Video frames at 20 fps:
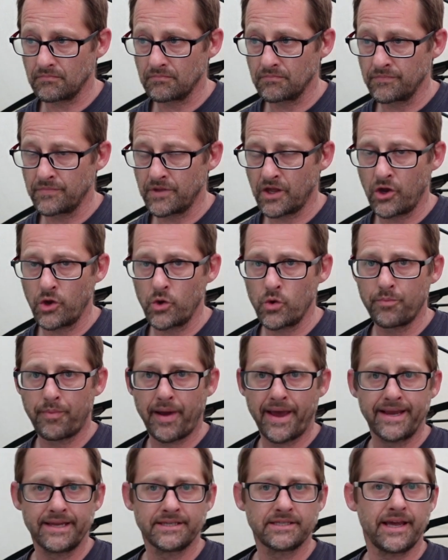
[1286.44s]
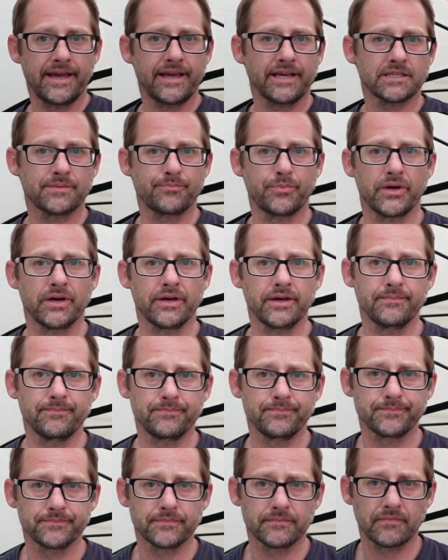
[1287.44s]
No bait expert
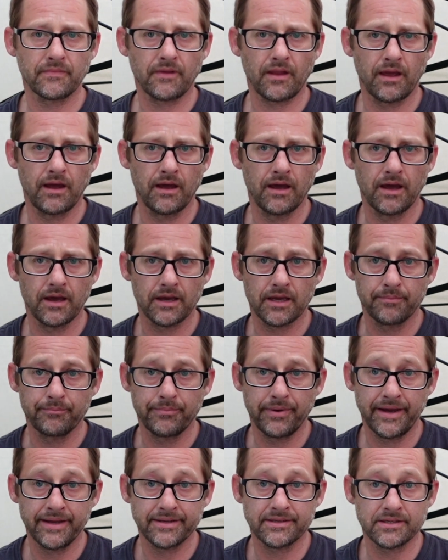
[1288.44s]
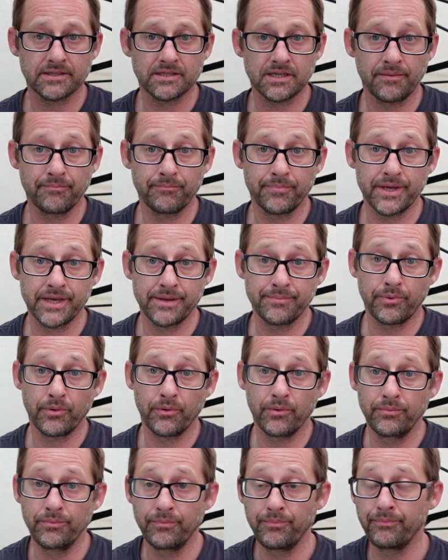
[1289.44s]
compared to some
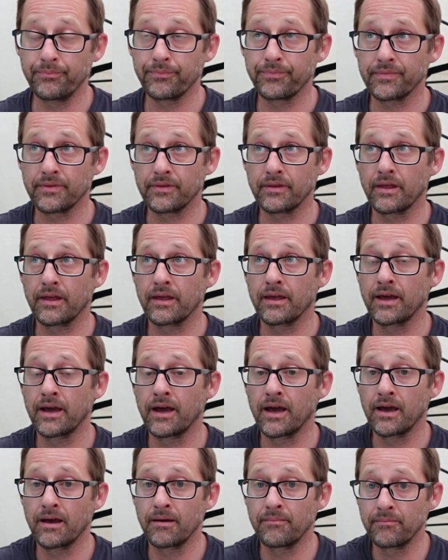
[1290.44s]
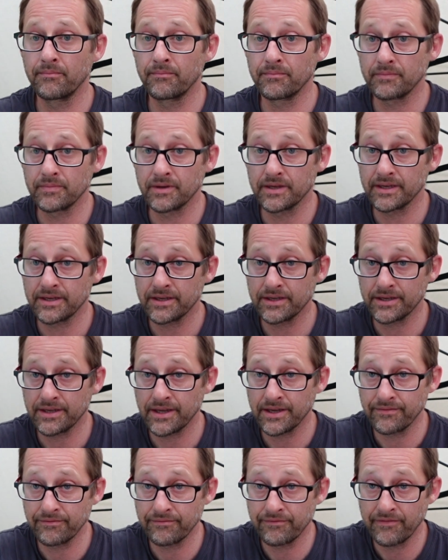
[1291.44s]
people. It can
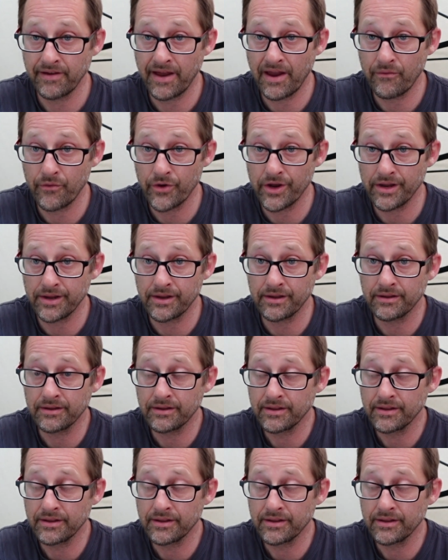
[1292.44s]
get very